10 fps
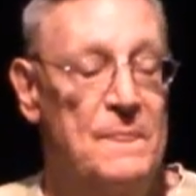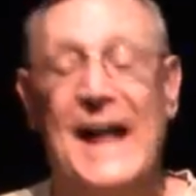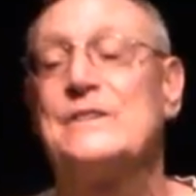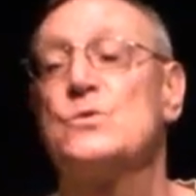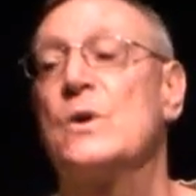
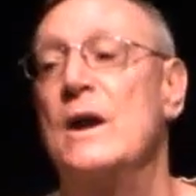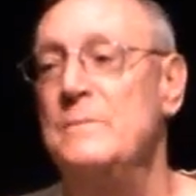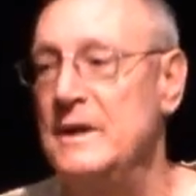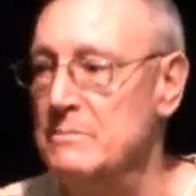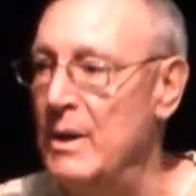That's what I
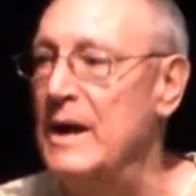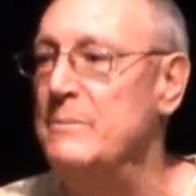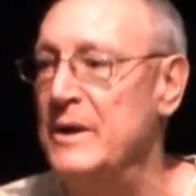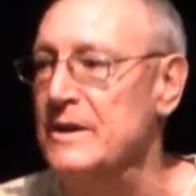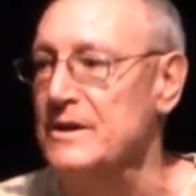mean by
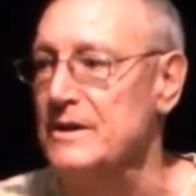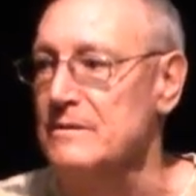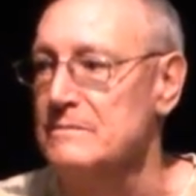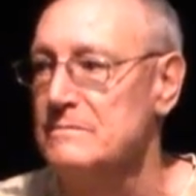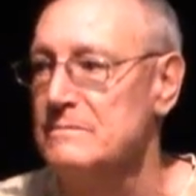opinion.
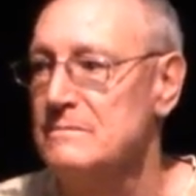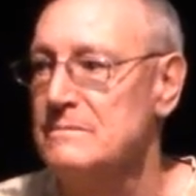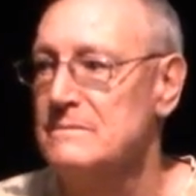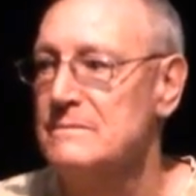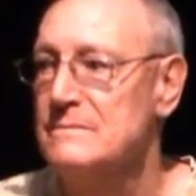
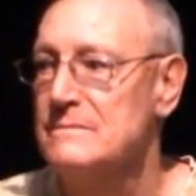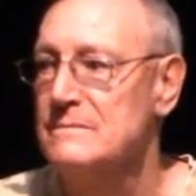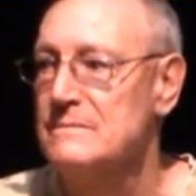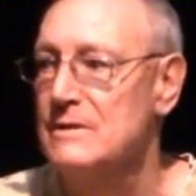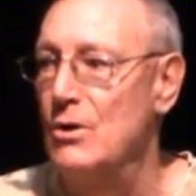
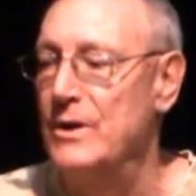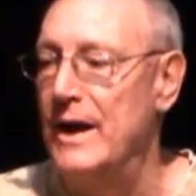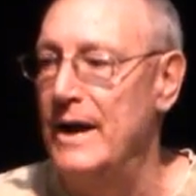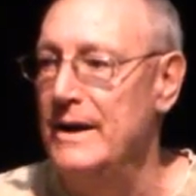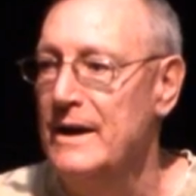
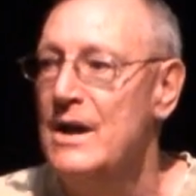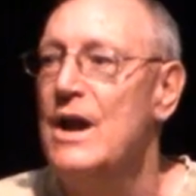Okay?